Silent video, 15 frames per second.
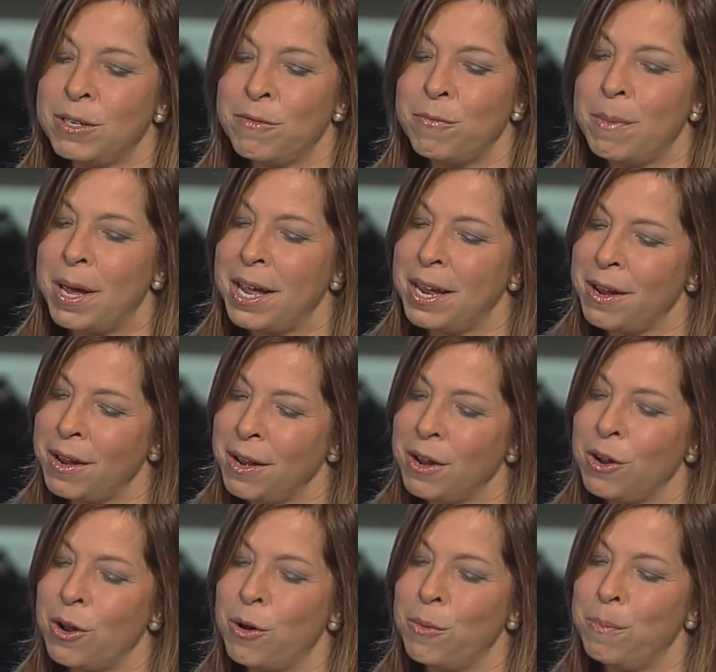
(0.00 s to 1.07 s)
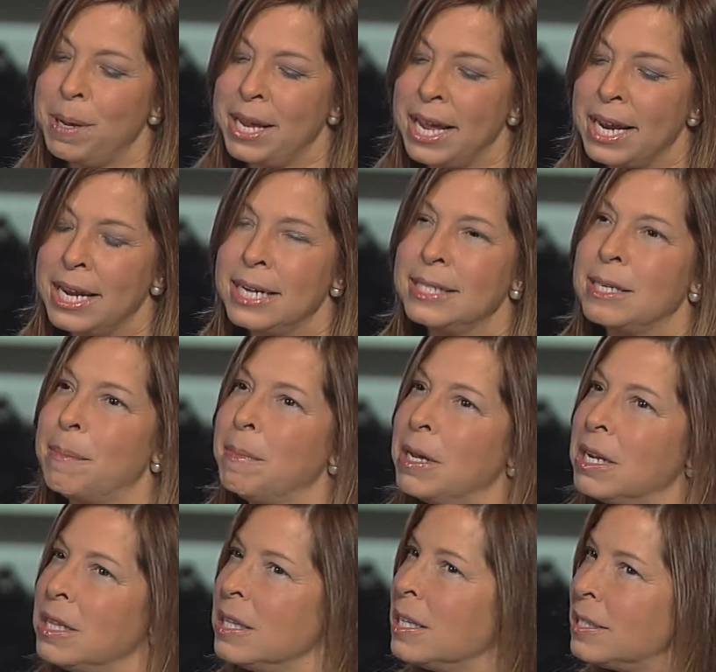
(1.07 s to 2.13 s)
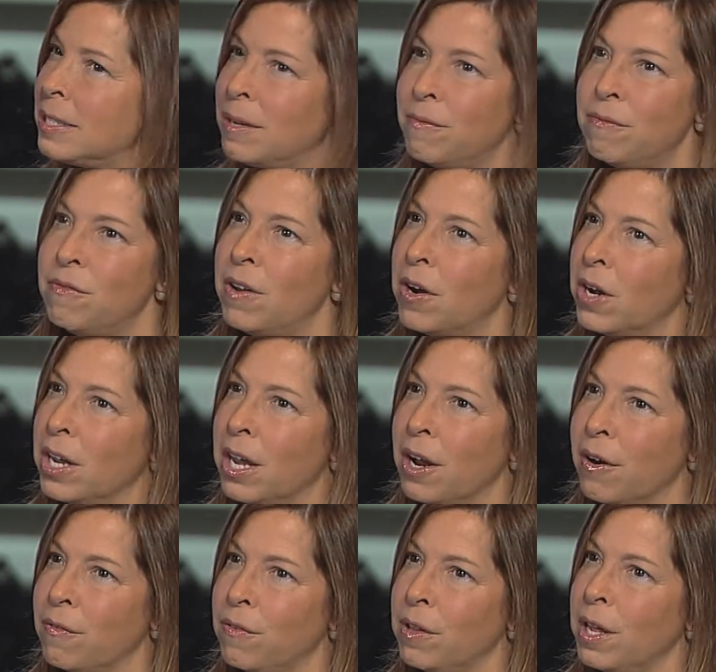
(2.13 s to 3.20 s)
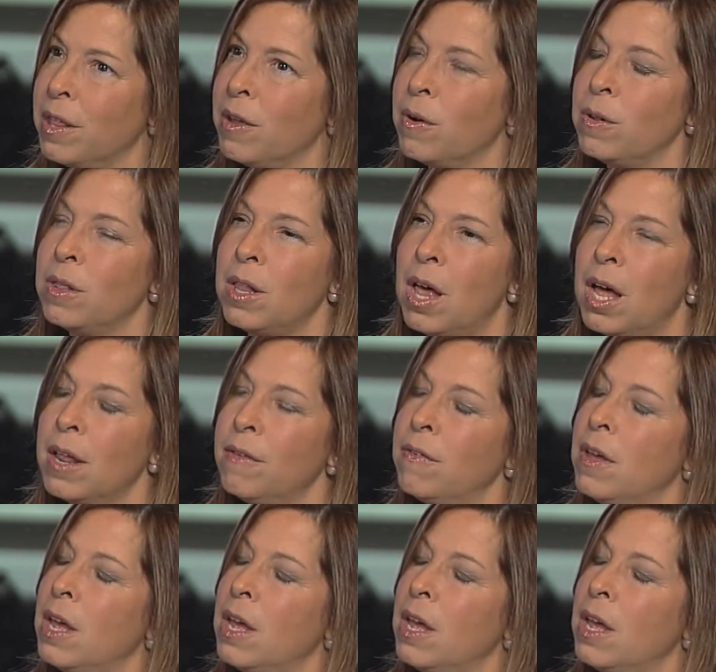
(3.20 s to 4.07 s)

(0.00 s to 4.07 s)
of my, beginnings, I'm going to listen very carefully. There are a lot of